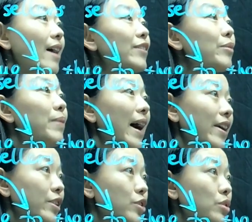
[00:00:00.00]
Every
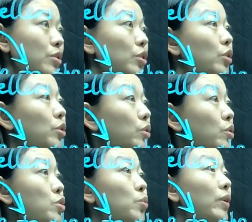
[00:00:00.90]
buyer's
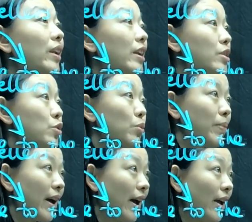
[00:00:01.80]
whose willingness to
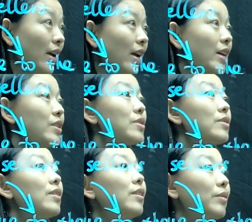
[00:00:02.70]
pay is
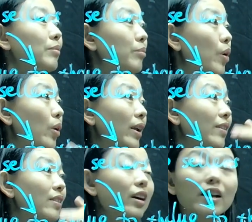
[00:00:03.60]
more
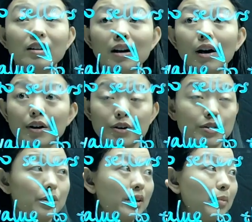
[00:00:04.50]
than
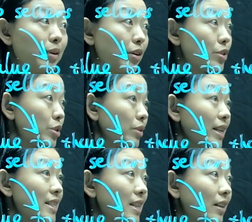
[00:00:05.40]
$30, okay? Because you
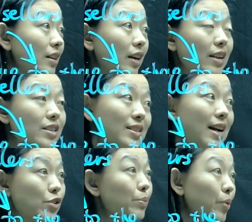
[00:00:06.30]
can see the
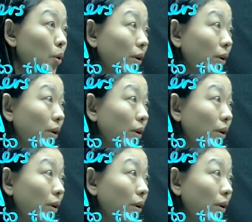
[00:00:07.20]
intersection